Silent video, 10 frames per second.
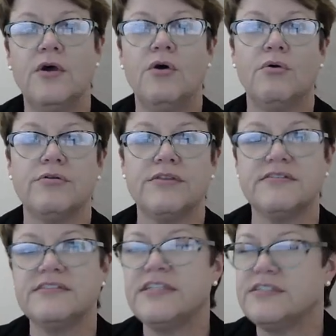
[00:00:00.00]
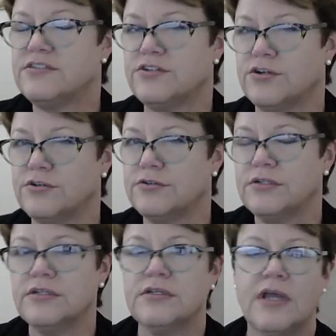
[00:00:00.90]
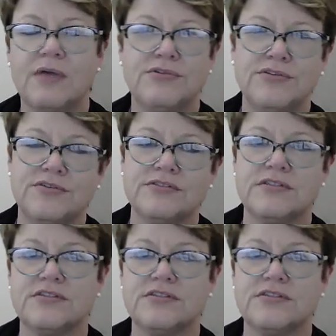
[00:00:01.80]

or the cistern. I won't use the